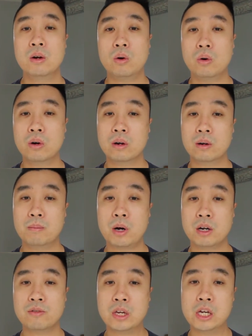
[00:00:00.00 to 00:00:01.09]
or
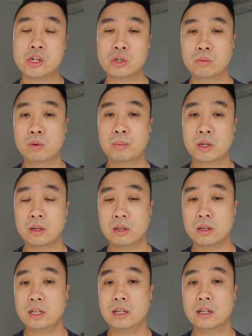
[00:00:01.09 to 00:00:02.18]
modification will be
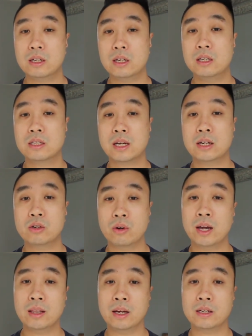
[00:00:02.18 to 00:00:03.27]
needed inside your
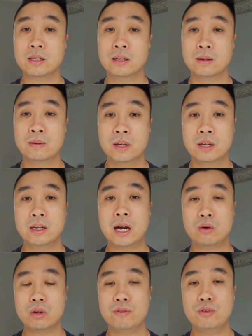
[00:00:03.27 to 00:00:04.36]
headlight.
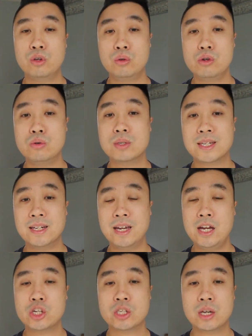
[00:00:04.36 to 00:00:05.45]
Now, if you use an
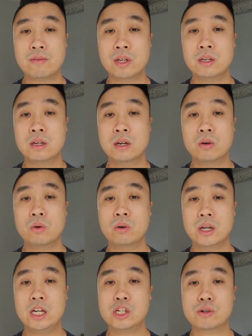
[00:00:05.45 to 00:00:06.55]
H7 or
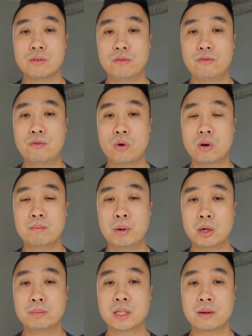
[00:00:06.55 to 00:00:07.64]
H4
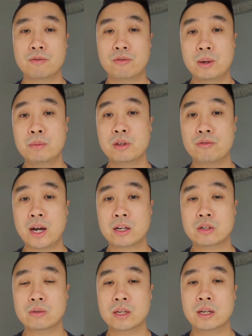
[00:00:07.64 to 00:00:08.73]
bulb type from the
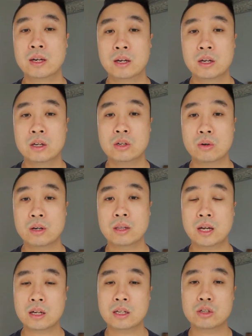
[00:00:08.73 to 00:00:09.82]
factory, you're in
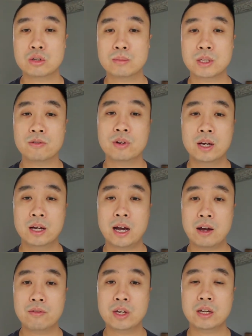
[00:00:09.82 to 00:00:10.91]
luck in terms of
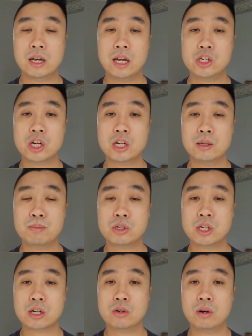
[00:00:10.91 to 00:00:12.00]
having HID
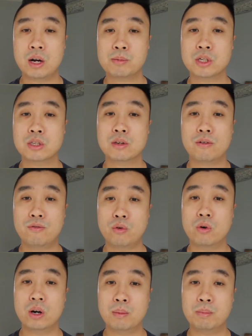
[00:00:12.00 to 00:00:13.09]
projector options
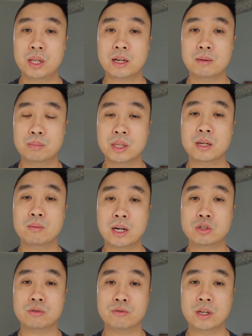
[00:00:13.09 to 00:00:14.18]
for a plug and play
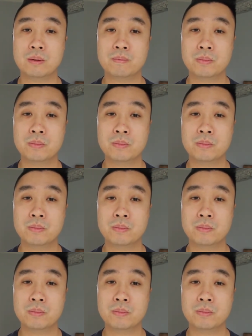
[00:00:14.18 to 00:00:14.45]
retrofit.